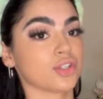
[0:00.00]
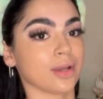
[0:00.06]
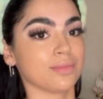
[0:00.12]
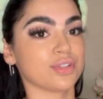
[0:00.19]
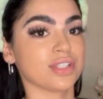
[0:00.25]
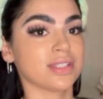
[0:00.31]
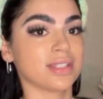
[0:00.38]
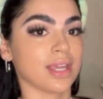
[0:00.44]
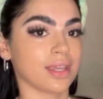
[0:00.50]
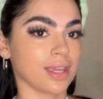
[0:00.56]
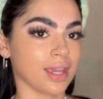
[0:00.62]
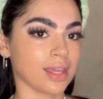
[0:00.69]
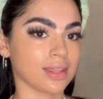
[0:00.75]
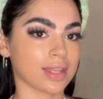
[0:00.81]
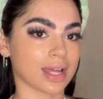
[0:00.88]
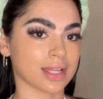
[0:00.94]
I'm just
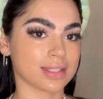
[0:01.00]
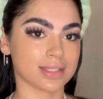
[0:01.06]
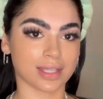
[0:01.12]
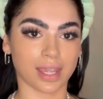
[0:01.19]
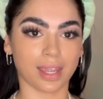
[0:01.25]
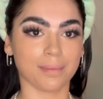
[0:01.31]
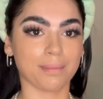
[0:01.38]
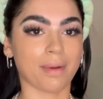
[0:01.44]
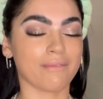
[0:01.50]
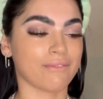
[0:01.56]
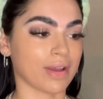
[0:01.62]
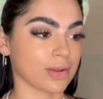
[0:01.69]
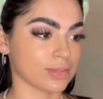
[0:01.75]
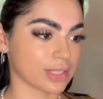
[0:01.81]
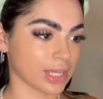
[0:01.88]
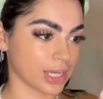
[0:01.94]
taking that same
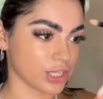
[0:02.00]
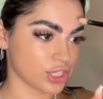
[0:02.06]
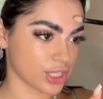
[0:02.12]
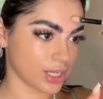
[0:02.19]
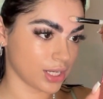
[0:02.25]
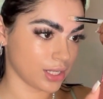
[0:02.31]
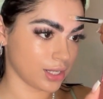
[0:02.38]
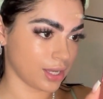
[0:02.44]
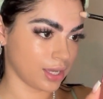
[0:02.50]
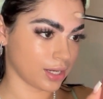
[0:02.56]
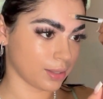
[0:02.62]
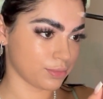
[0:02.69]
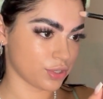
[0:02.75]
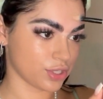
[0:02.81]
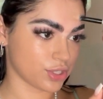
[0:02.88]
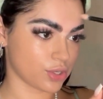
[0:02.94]
foundation and
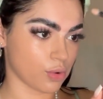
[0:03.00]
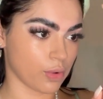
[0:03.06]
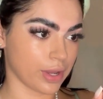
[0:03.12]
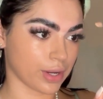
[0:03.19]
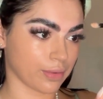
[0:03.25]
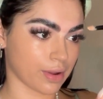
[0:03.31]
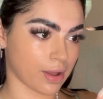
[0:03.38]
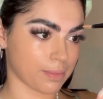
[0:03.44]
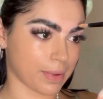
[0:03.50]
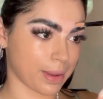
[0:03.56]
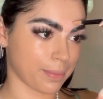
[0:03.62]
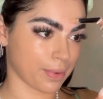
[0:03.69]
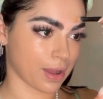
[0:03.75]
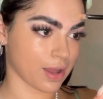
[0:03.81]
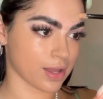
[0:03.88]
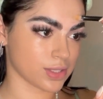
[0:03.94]
I'm just going around my
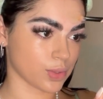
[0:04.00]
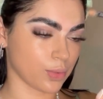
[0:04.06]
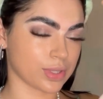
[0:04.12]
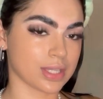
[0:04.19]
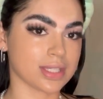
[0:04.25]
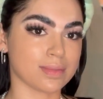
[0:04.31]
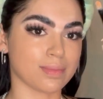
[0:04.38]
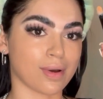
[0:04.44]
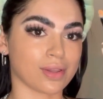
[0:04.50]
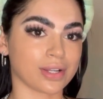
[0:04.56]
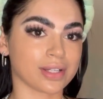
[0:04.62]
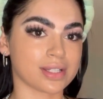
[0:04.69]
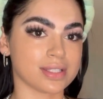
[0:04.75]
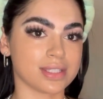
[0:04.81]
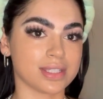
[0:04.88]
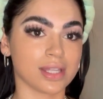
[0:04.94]
brows with a smaller
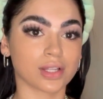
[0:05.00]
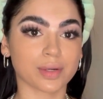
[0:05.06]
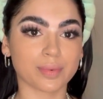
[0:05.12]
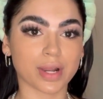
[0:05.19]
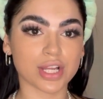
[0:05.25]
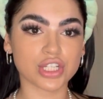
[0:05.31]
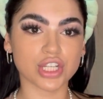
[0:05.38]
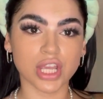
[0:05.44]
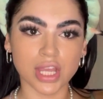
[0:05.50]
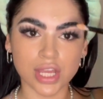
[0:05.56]
concealer brush.